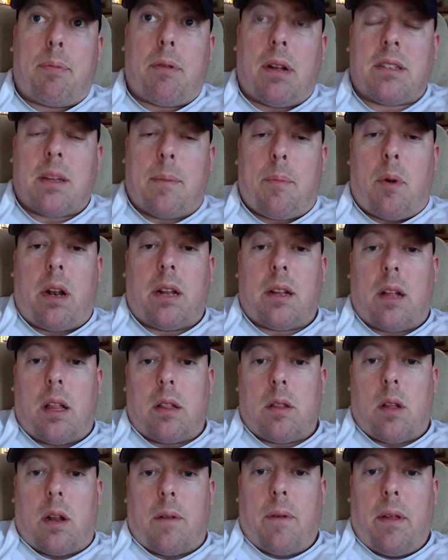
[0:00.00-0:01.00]
Plus, I bought a
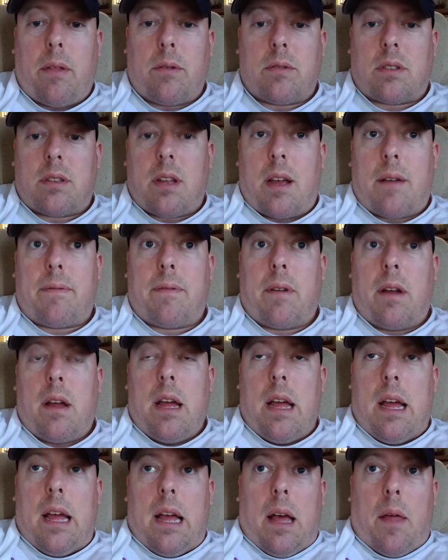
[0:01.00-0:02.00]
lot of other stuff
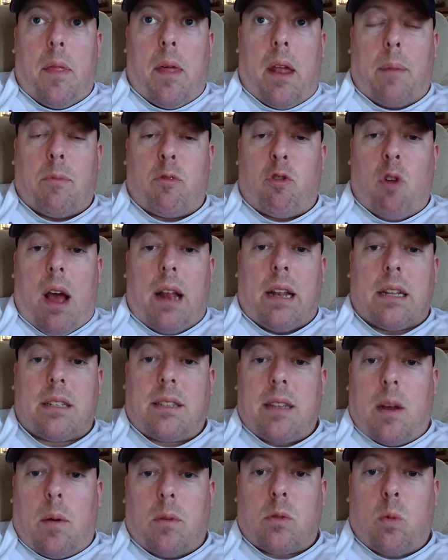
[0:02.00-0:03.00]
that I'm trying to
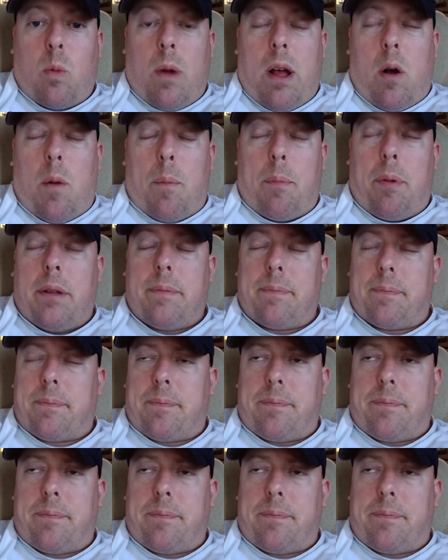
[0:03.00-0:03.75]
sell as well. But,